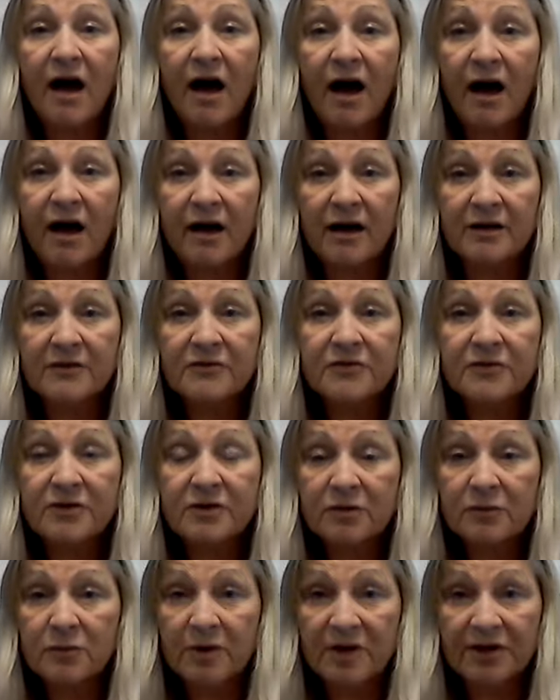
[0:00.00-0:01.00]
off
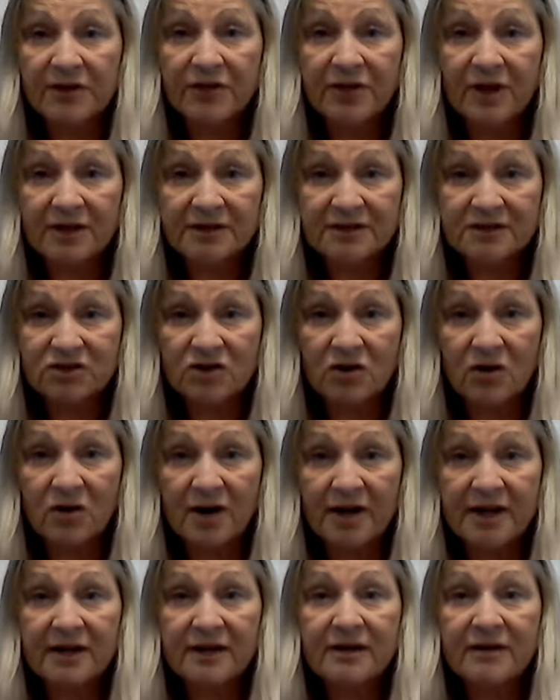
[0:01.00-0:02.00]
with a
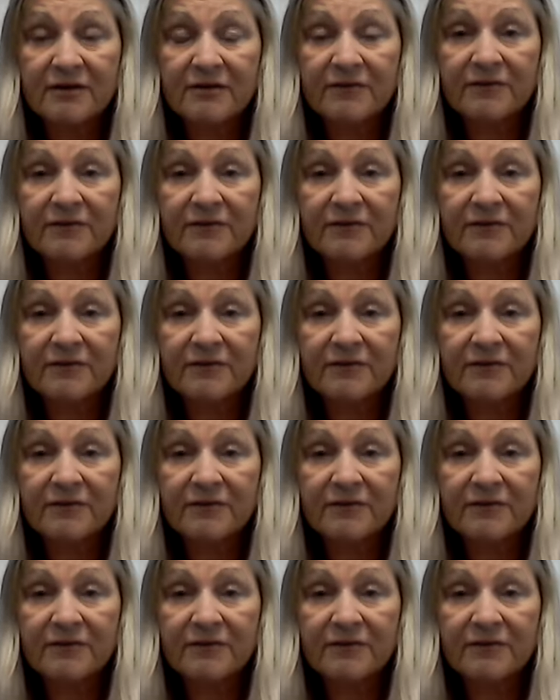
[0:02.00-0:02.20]
story